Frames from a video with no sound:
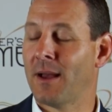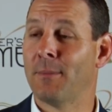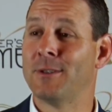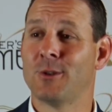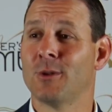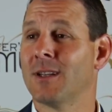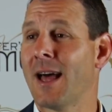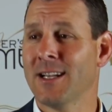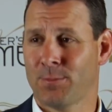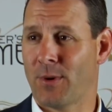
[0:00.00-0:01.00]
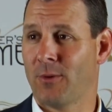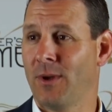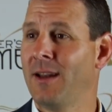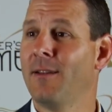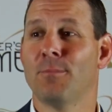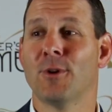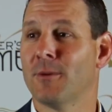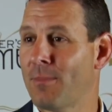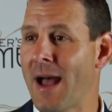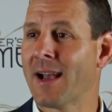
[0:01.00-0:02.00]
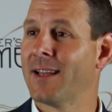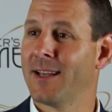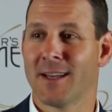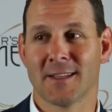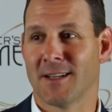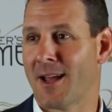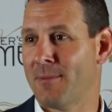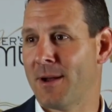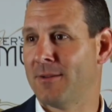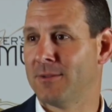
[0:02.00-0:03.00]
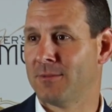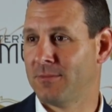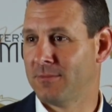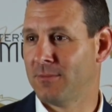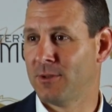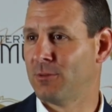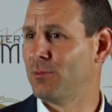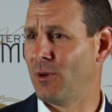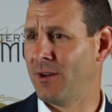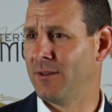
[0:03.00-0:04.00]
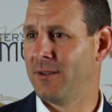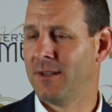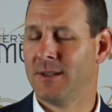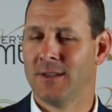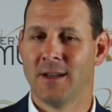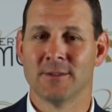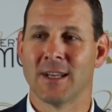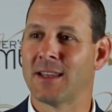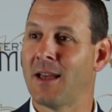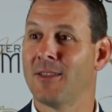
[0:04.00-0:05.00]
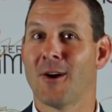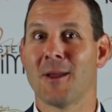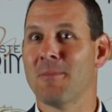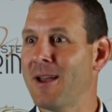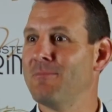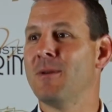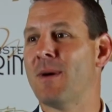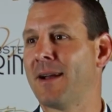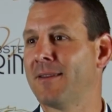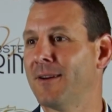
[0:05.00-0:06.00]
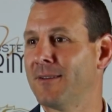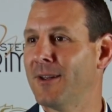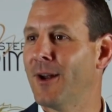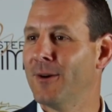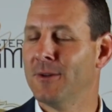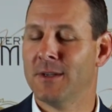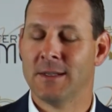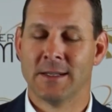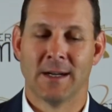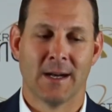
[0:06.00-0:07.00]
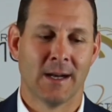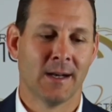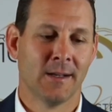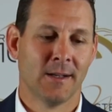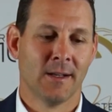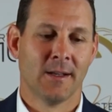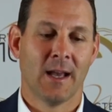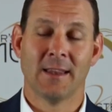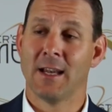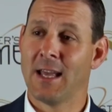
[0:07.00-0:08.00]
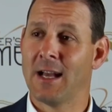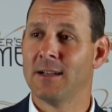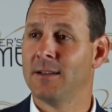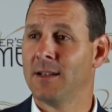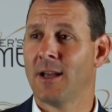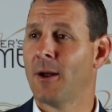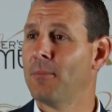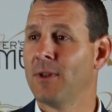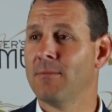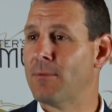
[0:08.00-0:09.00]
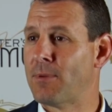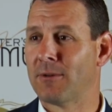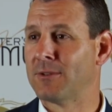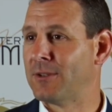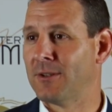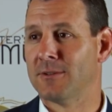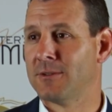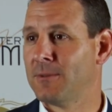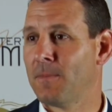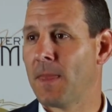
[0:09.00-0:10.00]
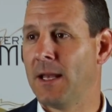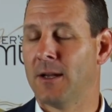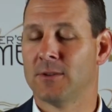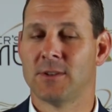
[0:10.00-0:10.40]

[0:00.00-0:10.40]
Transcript: I mean, shoot, the last punt, we didn't even put him back, and they kicked it out of bounds. Which was weird. It's like they thought he might be back there, you know. And then he had unbelievable punt returns, you know.